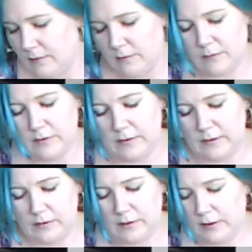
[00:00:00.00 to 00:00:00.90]

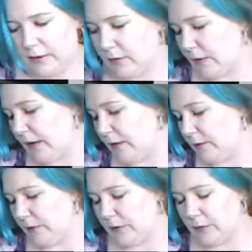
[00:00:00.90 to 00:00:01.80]
did I like those? I
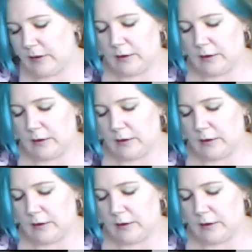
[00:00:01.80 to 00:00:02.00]
don't want those